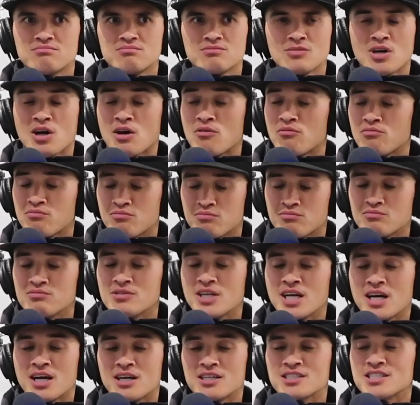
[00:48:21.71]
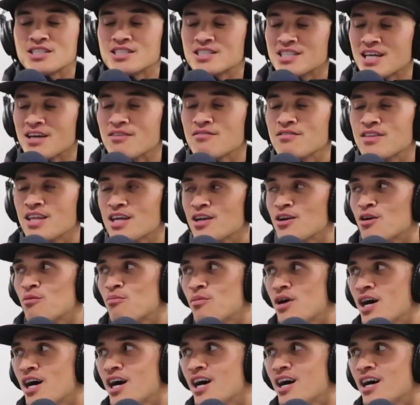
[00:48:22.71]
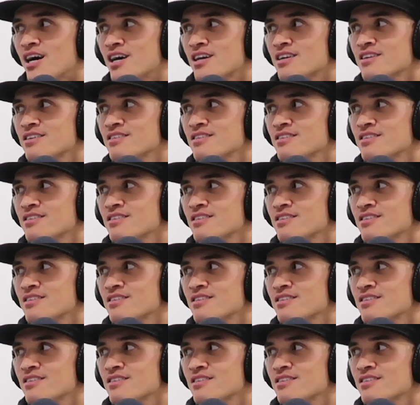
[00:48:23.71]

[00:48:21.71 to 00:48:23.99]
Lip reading: have that on my heart.